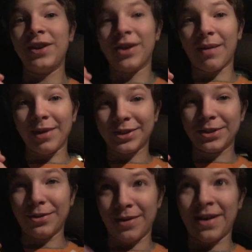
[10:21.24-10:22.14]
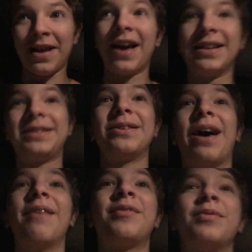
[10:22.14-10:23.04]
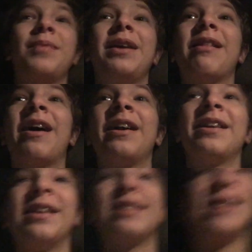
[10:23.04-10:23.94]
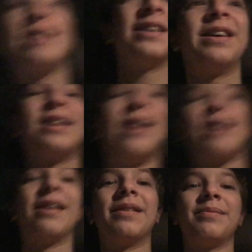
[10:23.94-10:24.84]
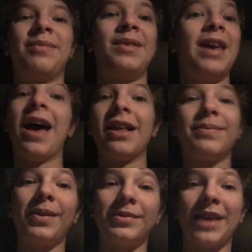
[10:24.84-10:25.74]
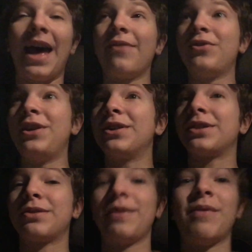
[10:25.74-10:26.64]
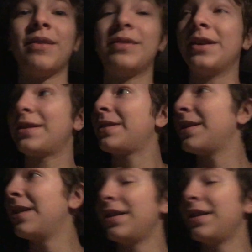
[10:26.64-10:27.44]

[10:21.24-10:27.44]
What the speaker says: Video coming soon. I still have to make that. Yeah, it's been almost half a year since we've done this.